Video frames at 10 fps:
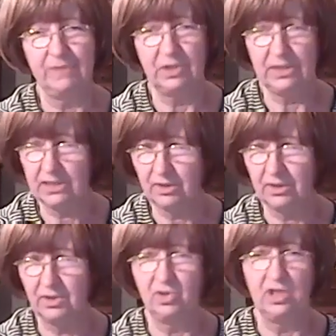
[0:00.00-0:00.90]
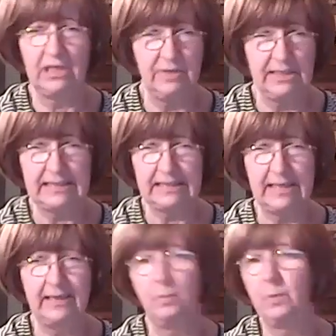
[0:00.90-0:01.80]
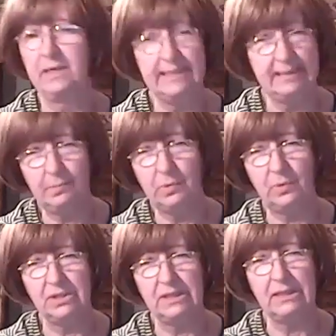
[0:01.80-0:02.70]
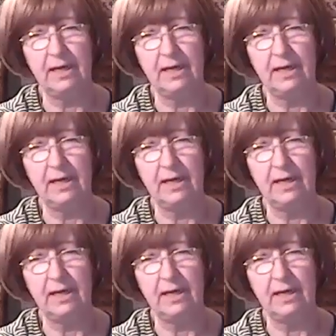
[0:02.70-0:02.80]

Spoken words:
study strategy, learning style, why it's important,